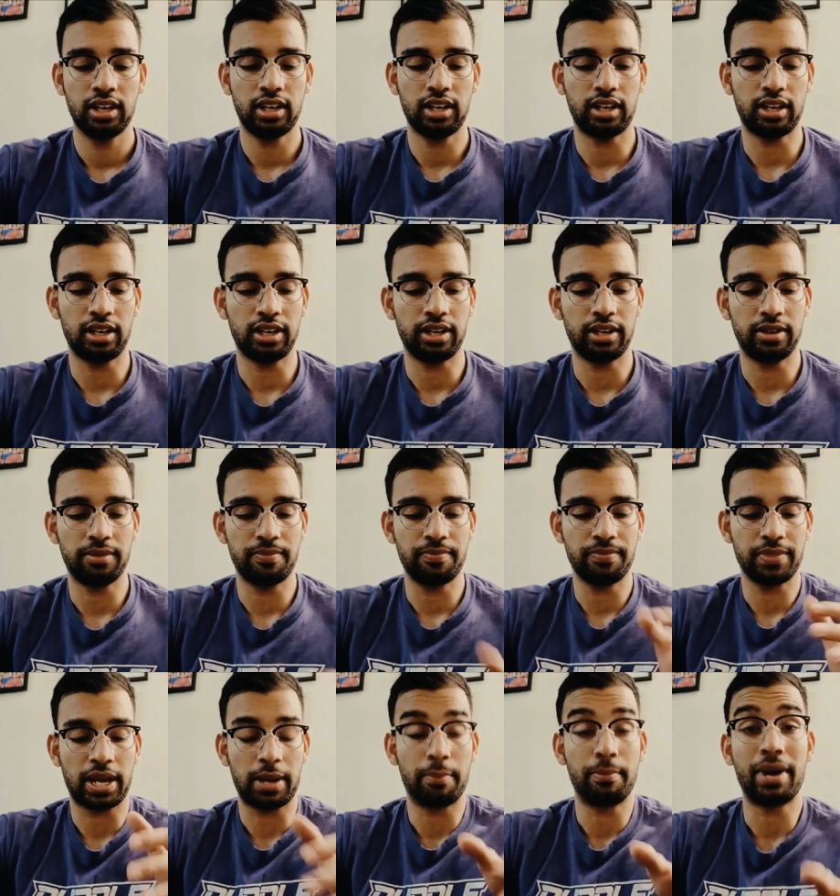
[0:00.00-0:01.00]
um,
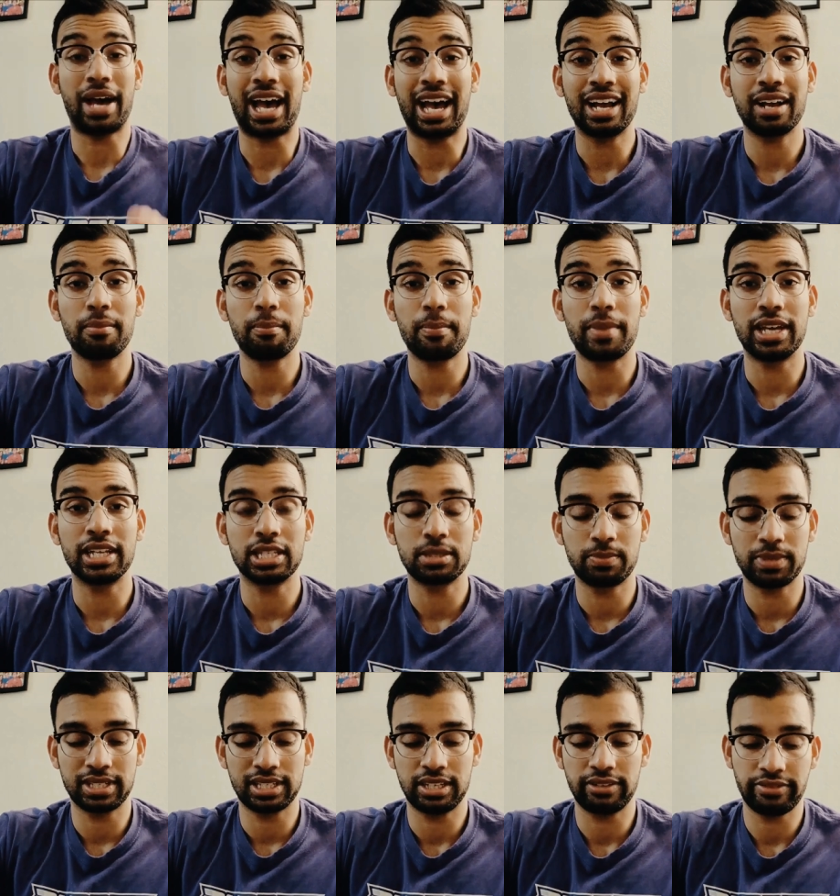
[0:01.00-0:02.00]
a bag meant
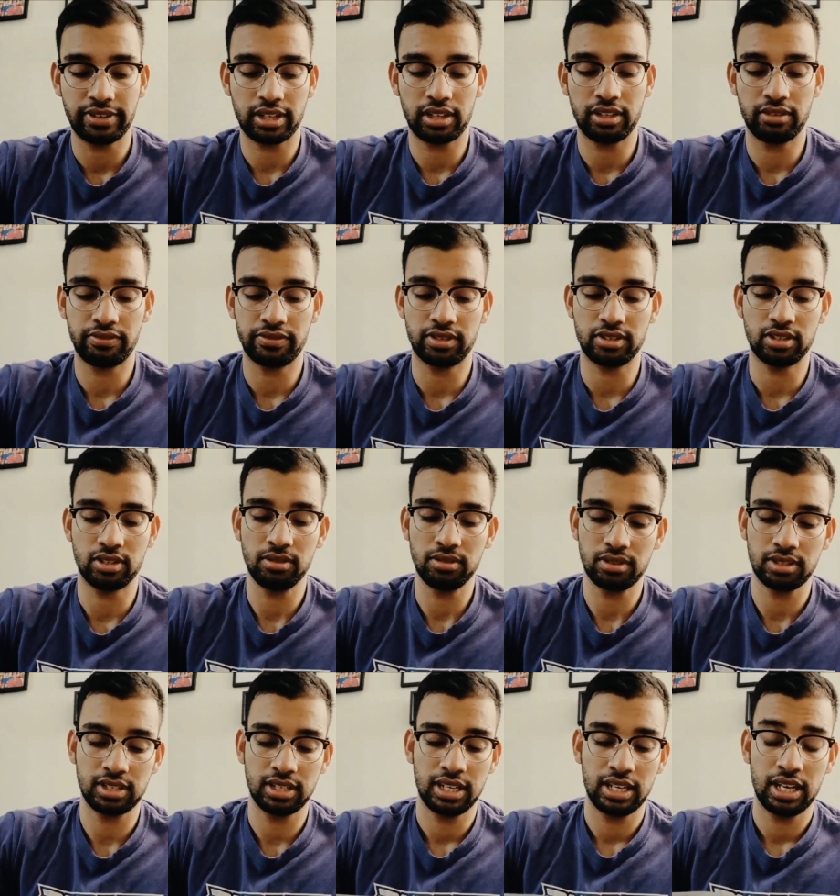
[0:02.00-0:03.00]
specifically for
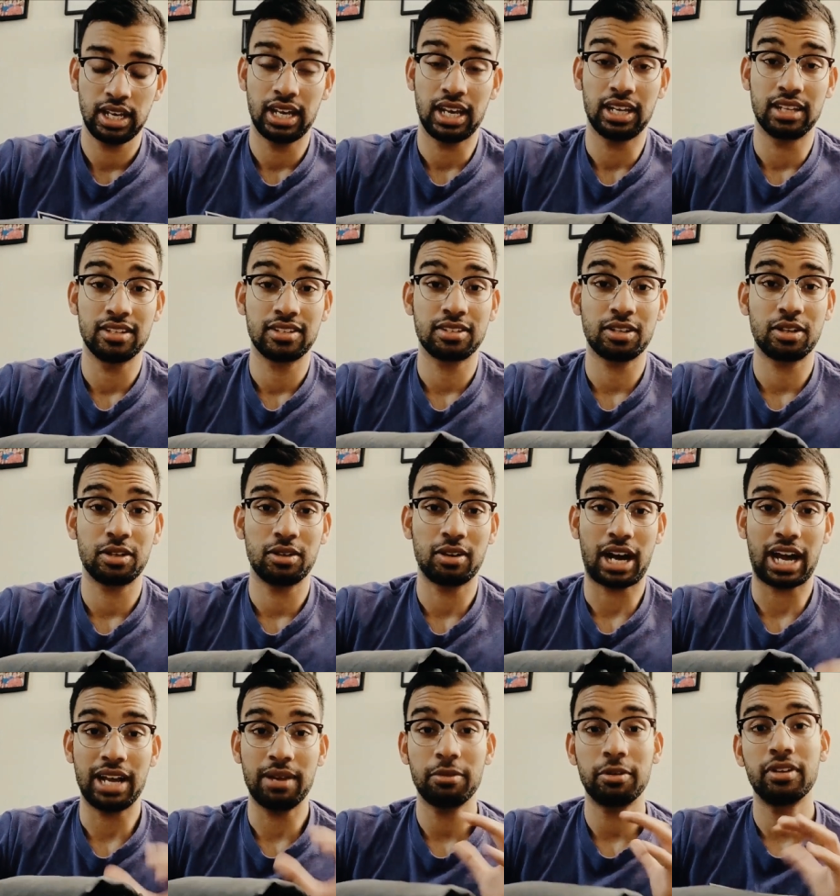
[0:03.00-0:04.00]
suits. And so
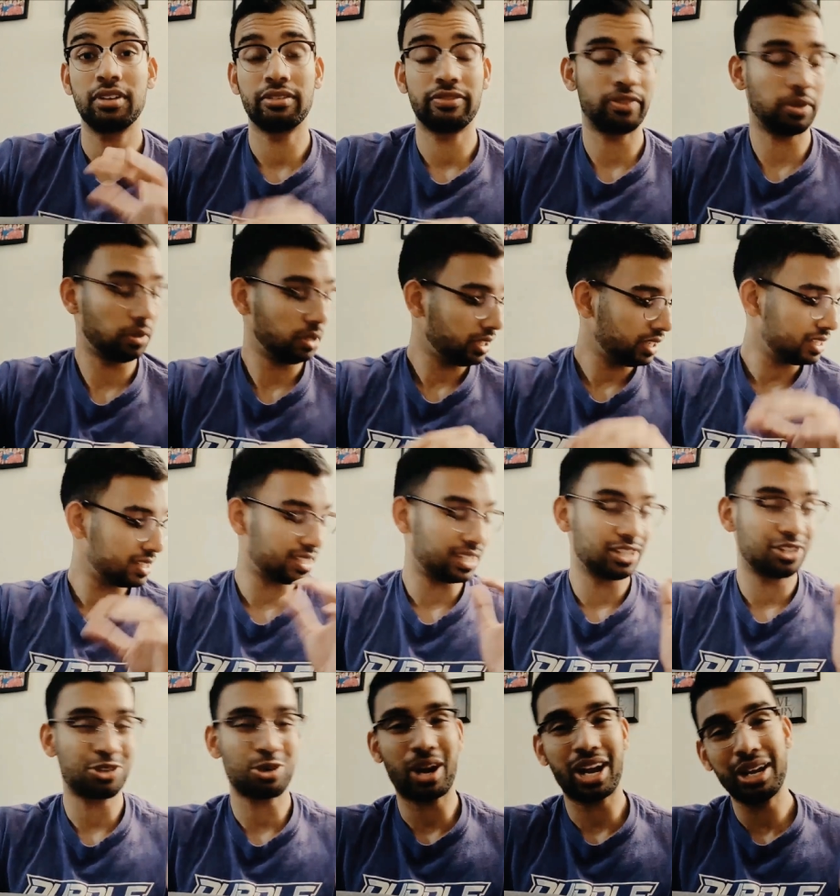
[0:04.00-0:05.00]
I'm going to fold this and
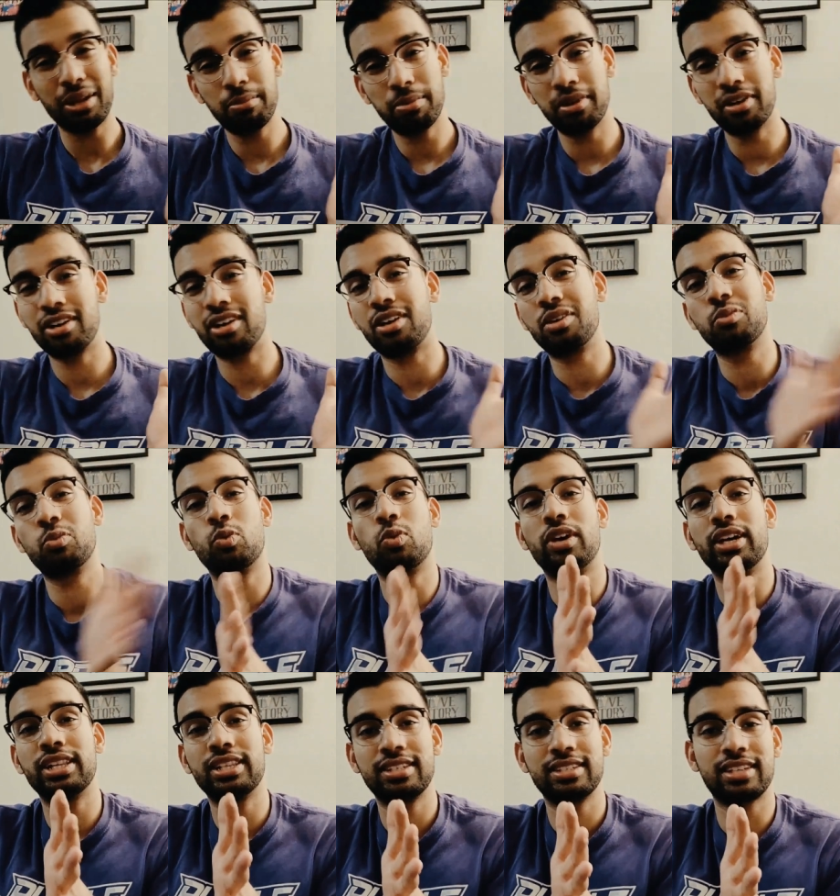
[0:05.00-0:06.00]
try to put it on
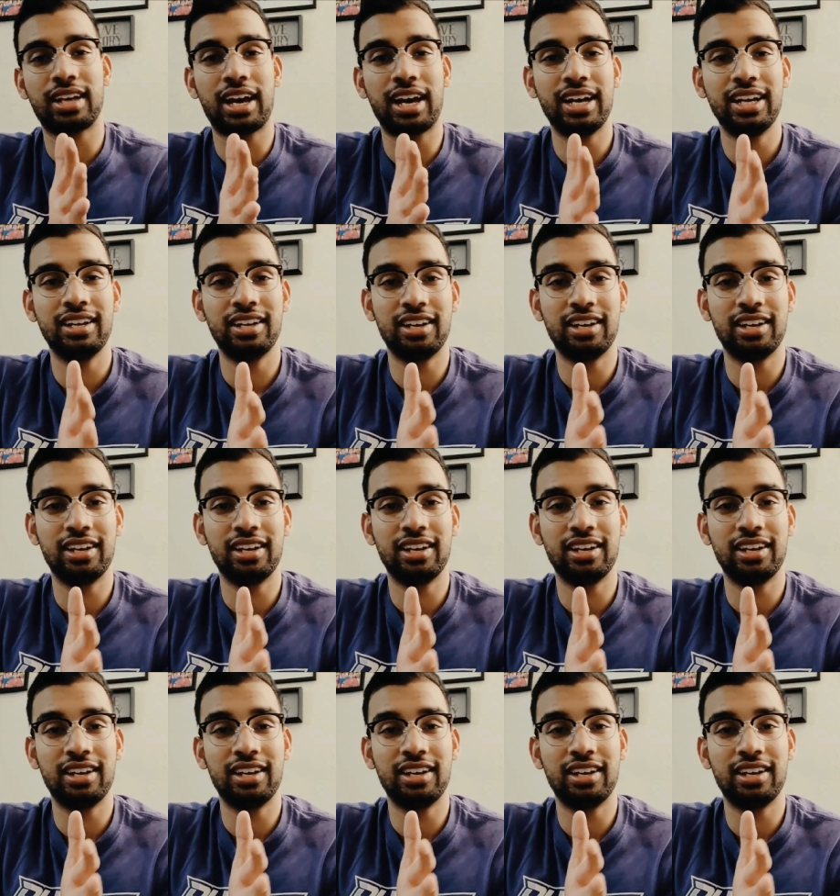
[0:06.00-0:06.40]
one side